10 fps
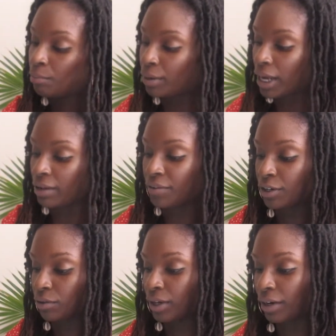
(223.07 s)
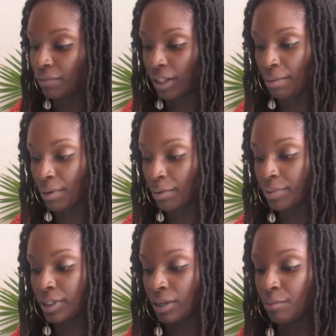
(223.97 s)
But if you don't need it for that
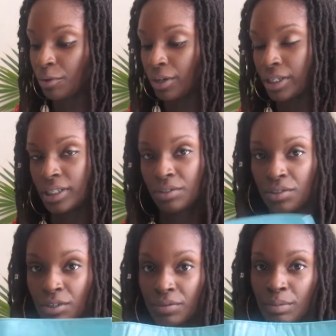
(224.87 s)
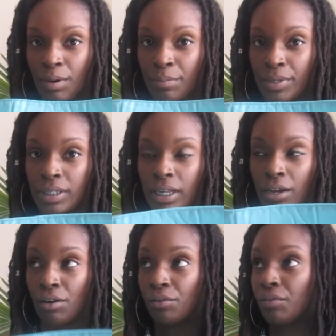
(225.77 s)
purpose anymore, it still serves the purpose
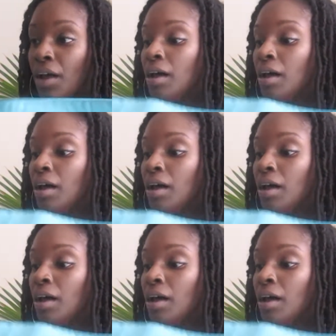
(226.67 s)
of